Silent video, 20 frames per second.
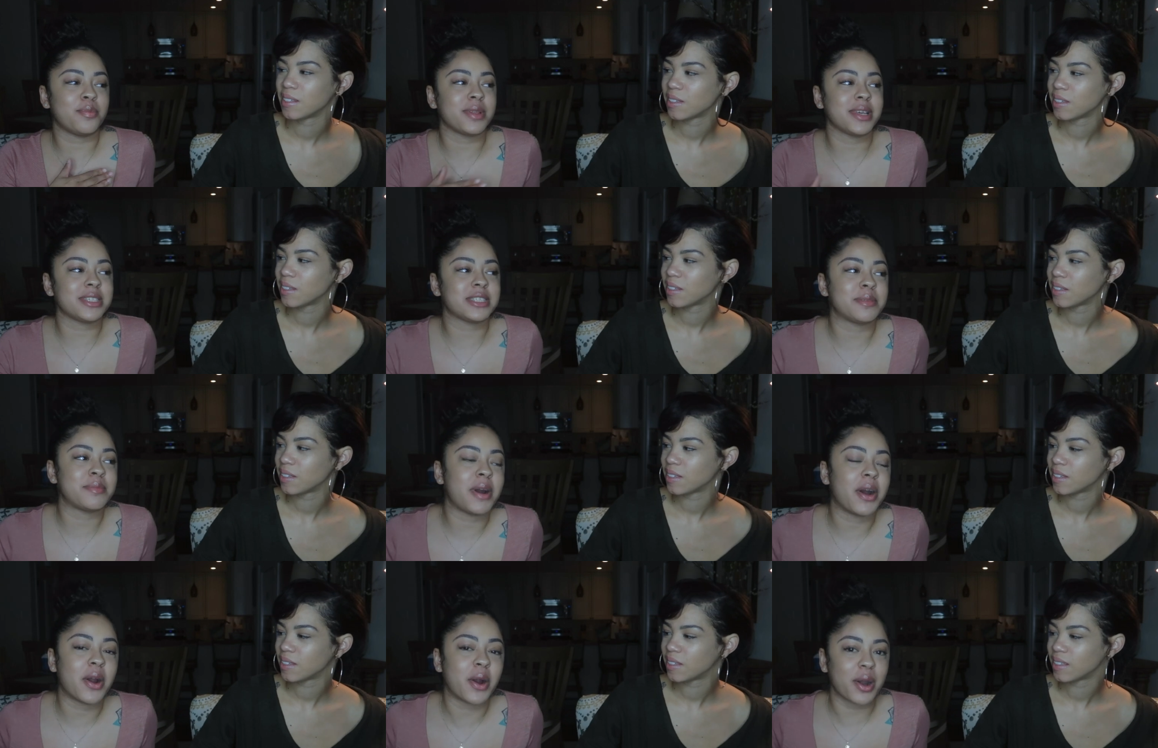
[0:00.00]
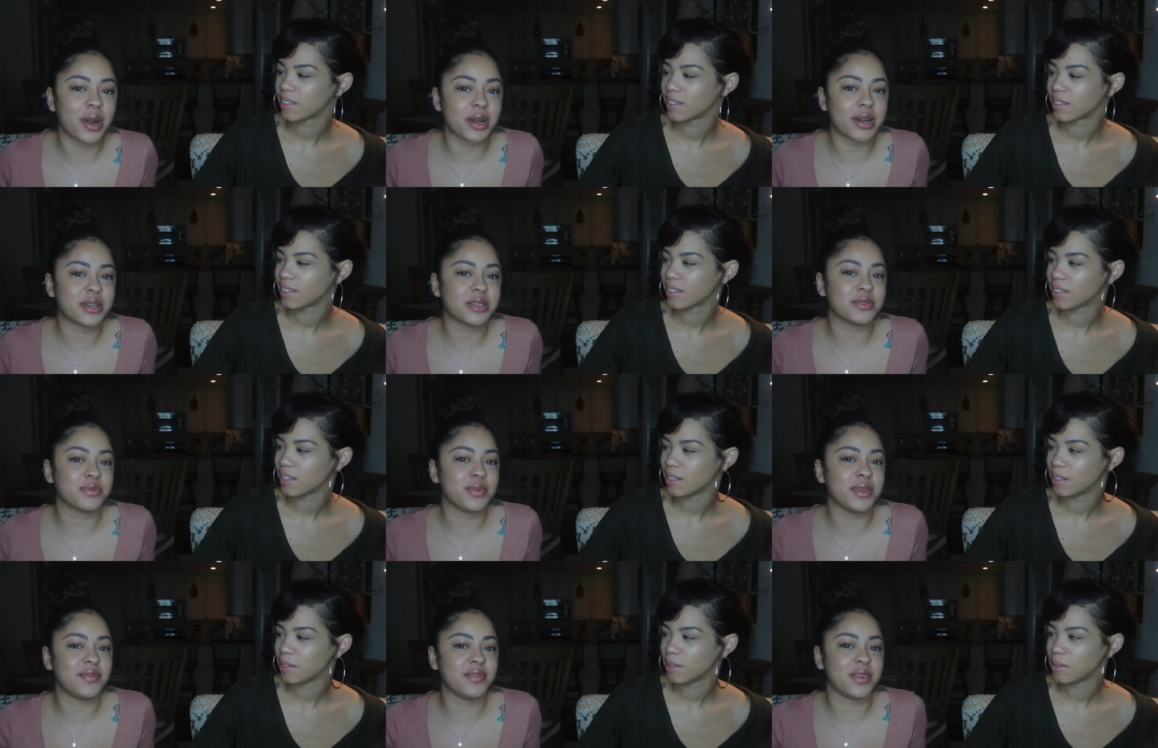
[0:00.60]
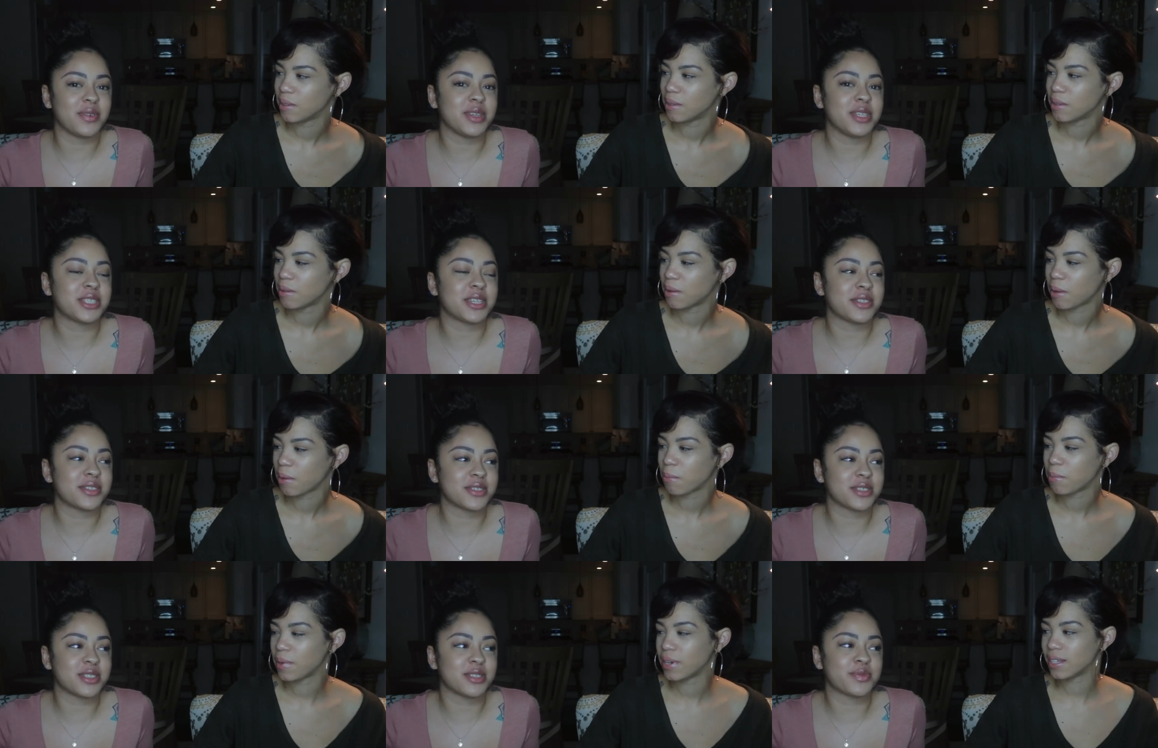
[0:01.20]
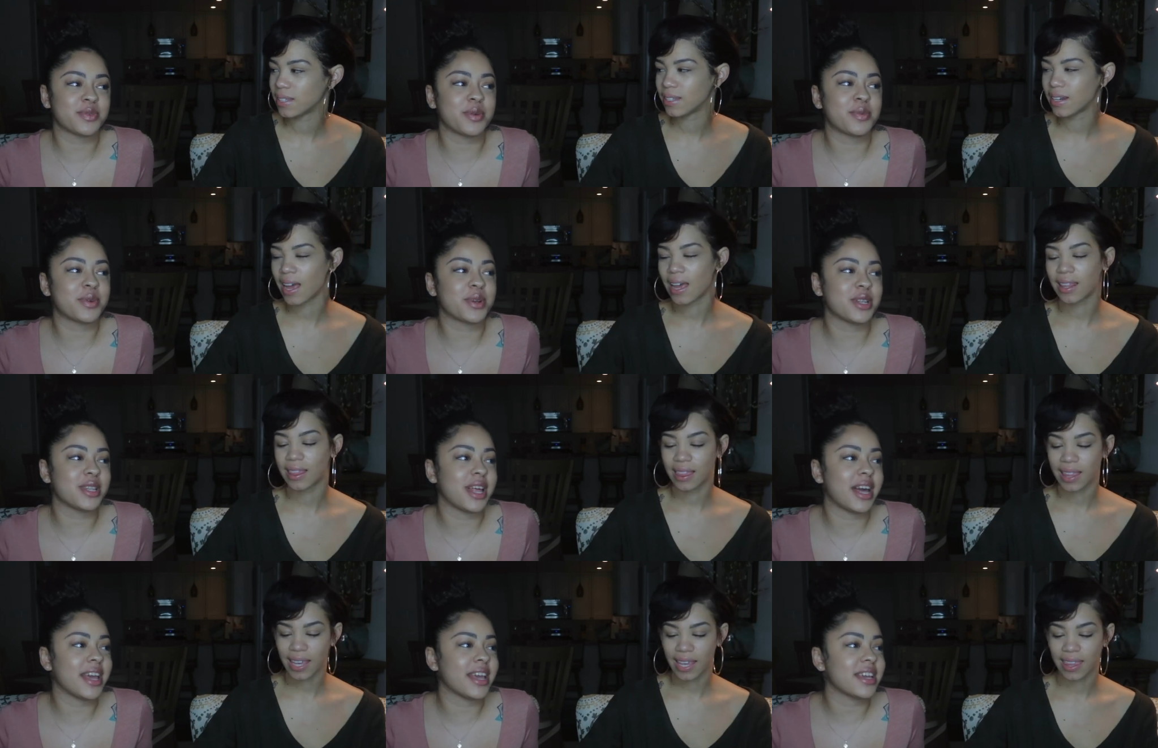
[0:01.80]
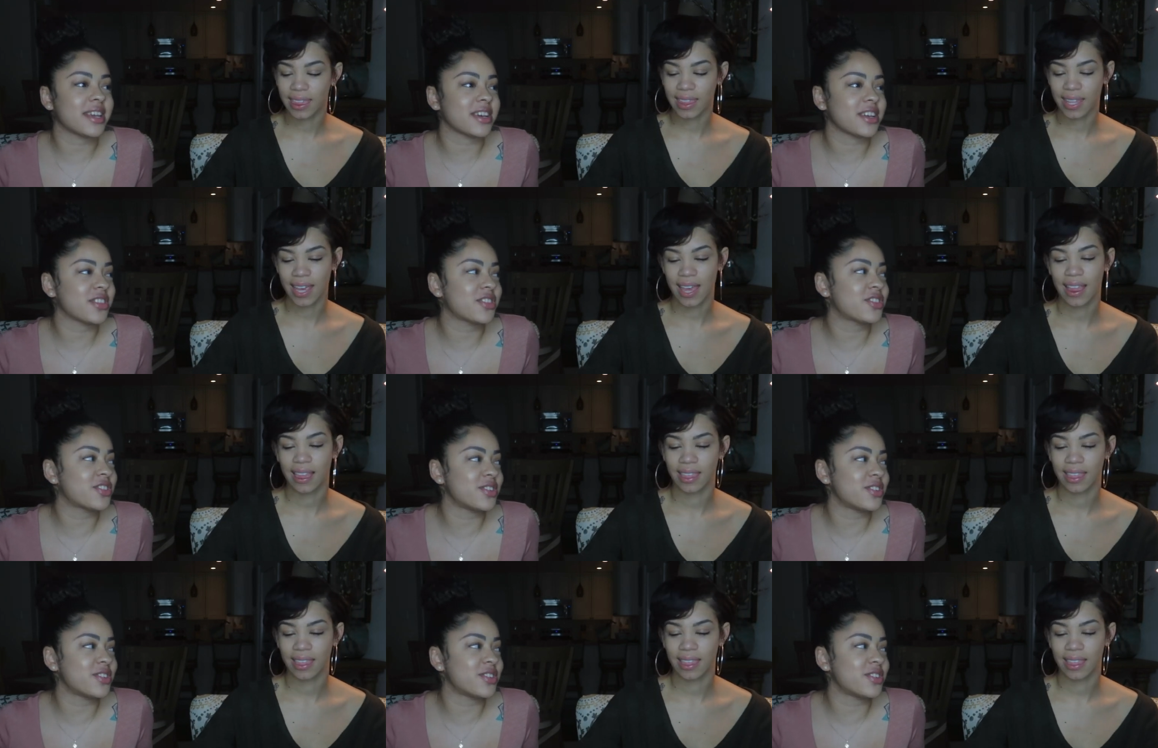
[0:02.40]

Speaker 1: place in my heart because we've known each other since we were like, like